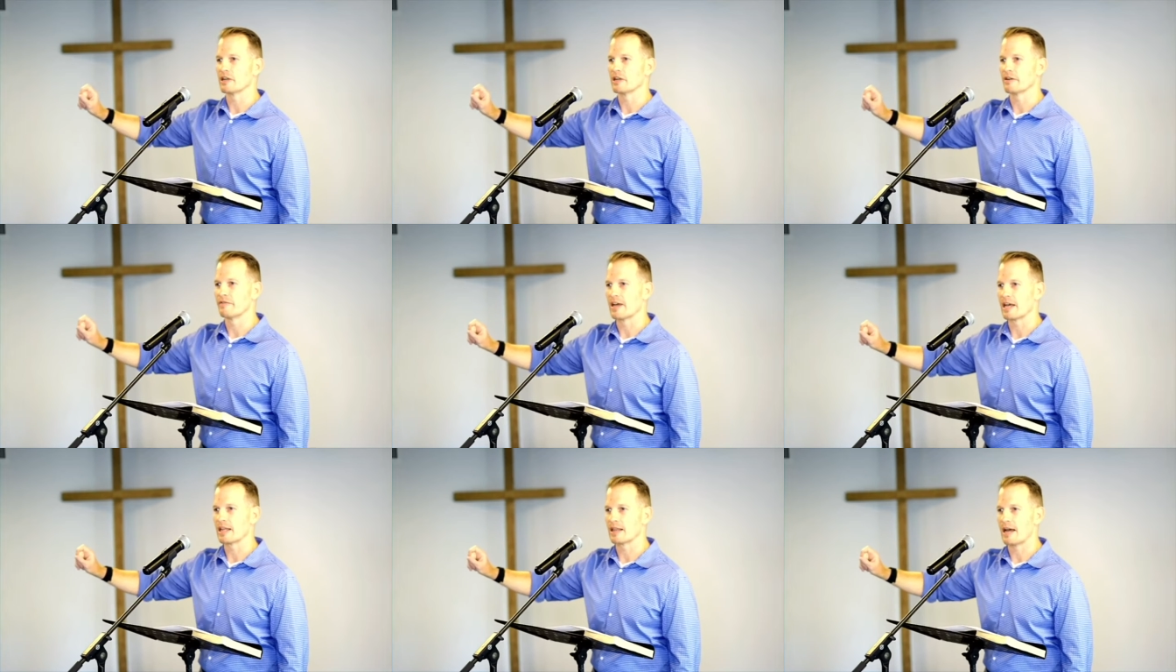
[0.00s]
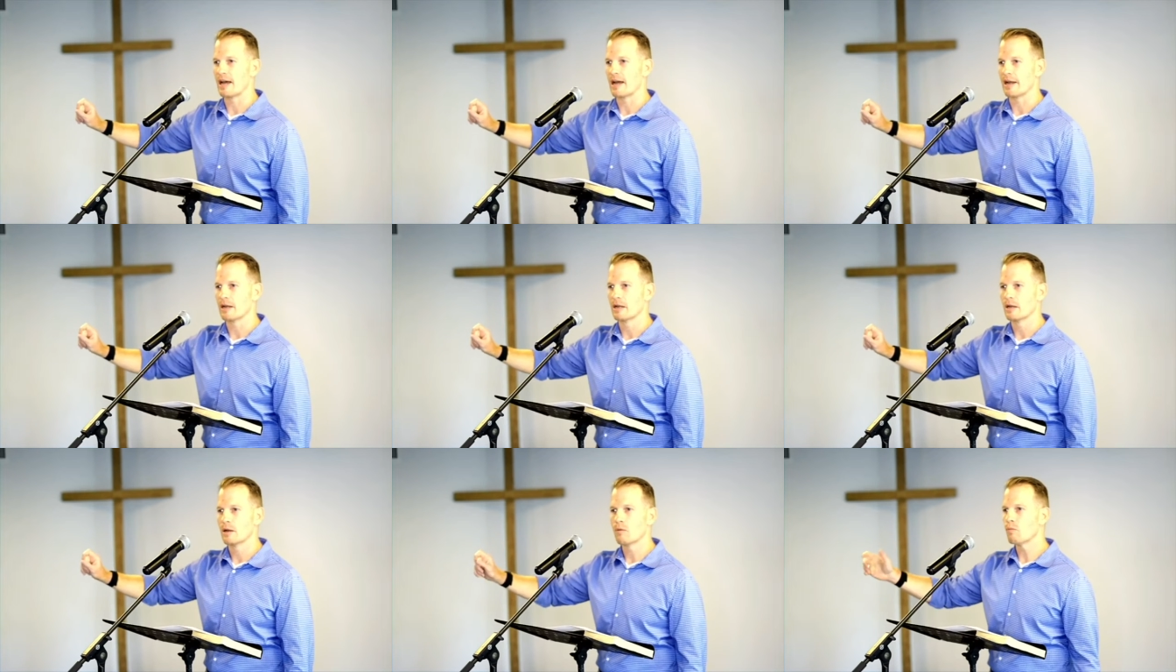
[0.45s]
of that lie?
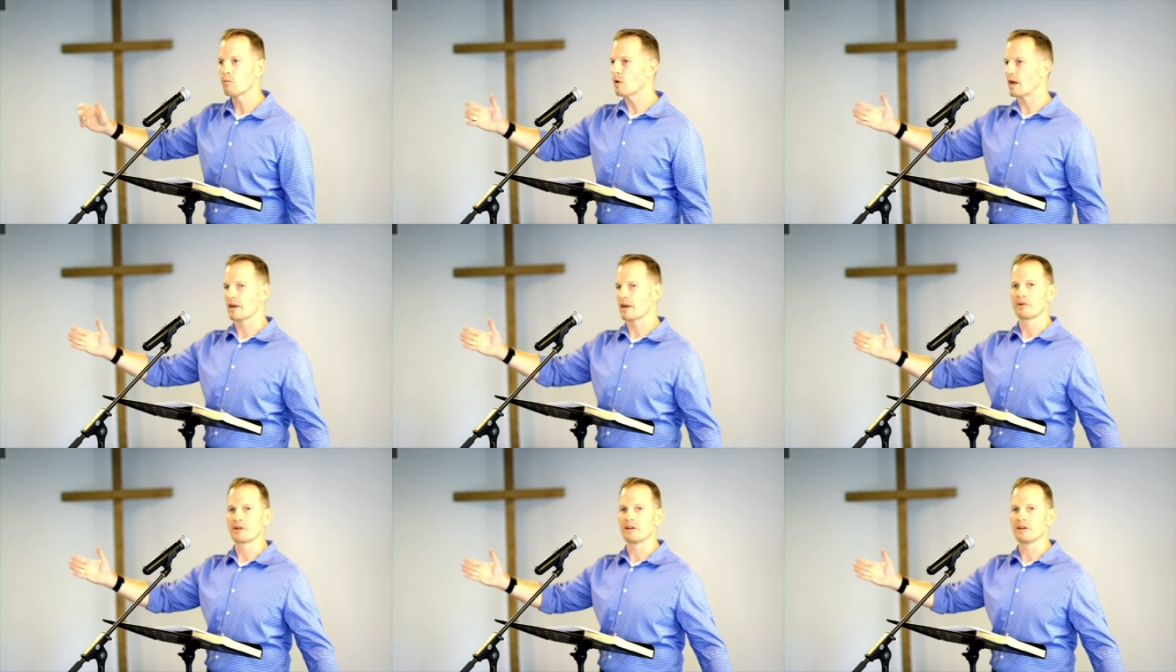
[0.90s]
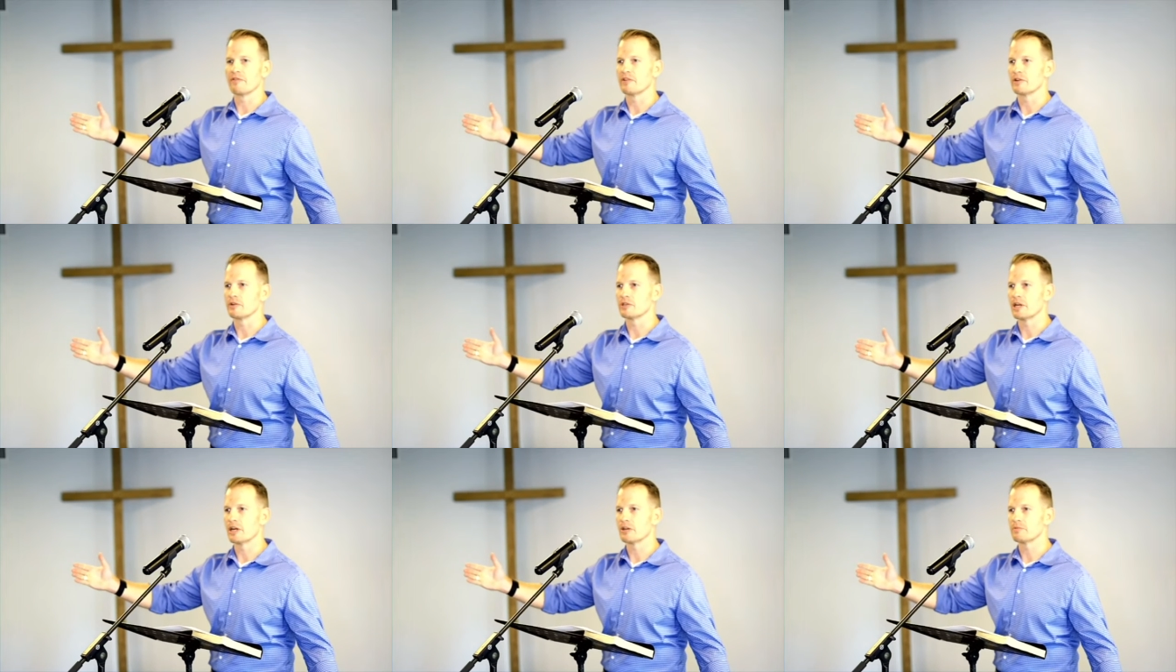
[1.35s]
Well, I don't need to fear
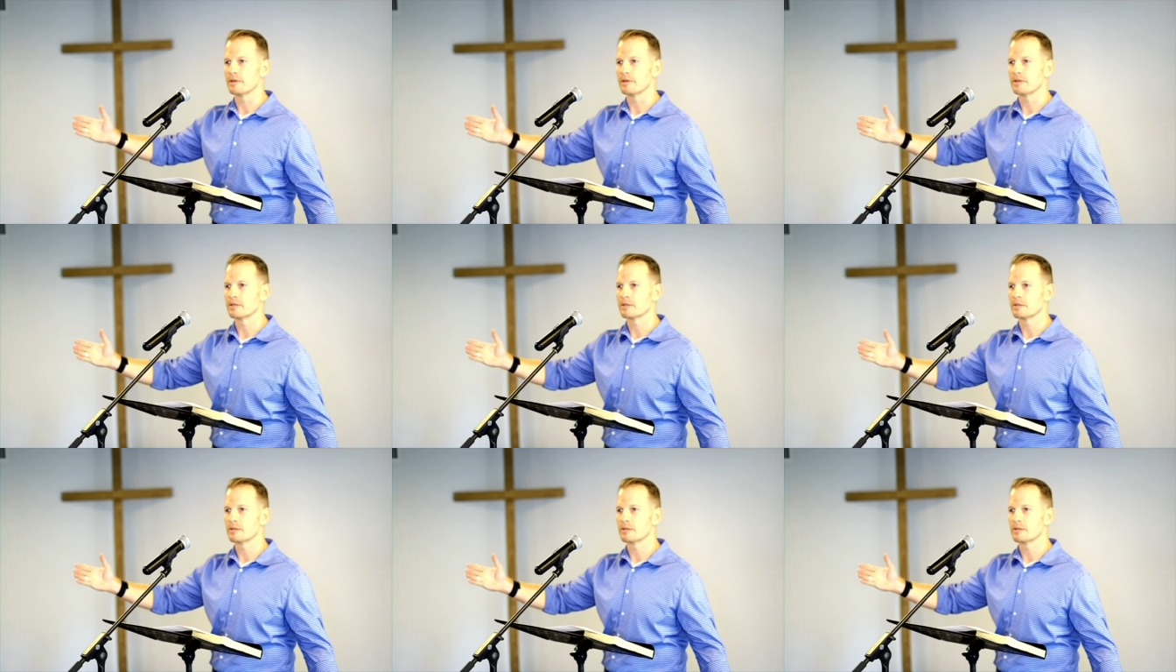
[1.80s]
judgment.